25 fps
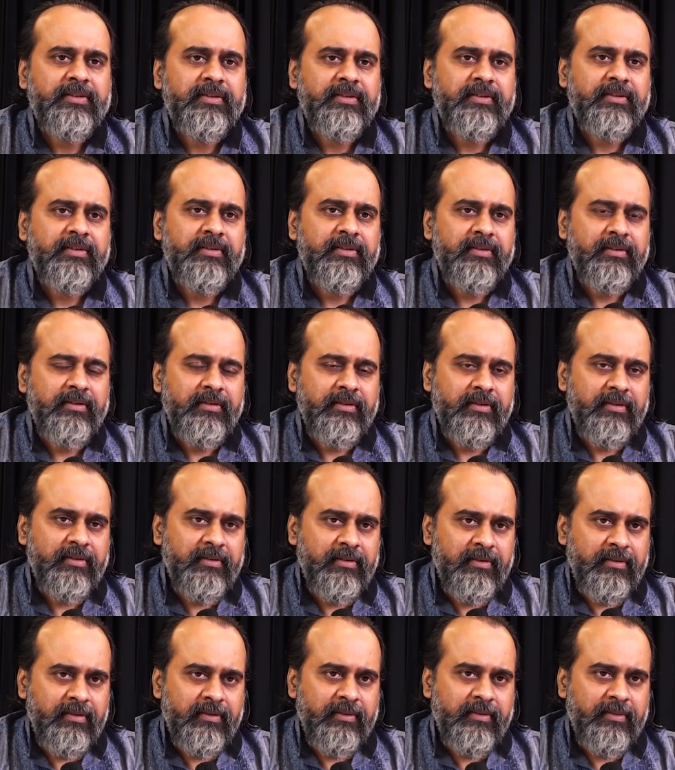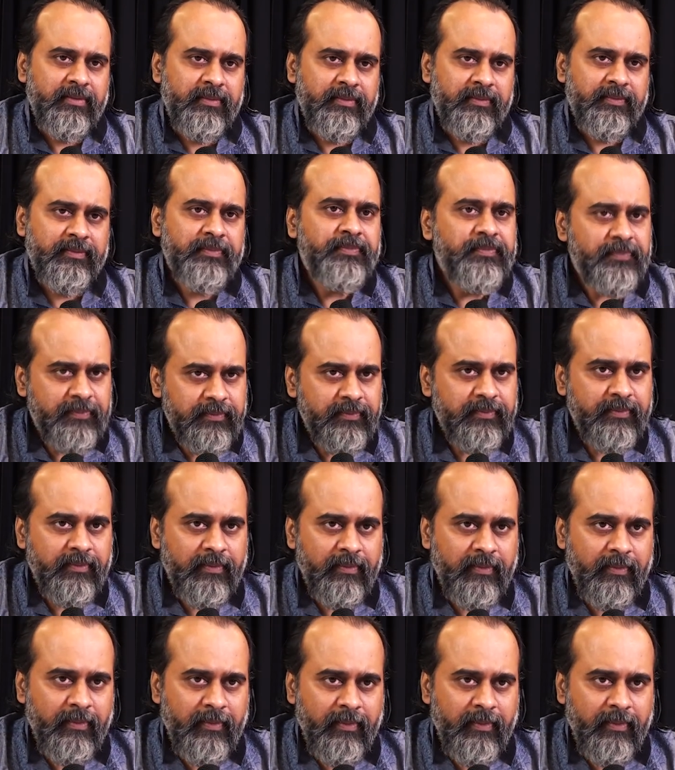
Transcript: No one is speaking in this clip.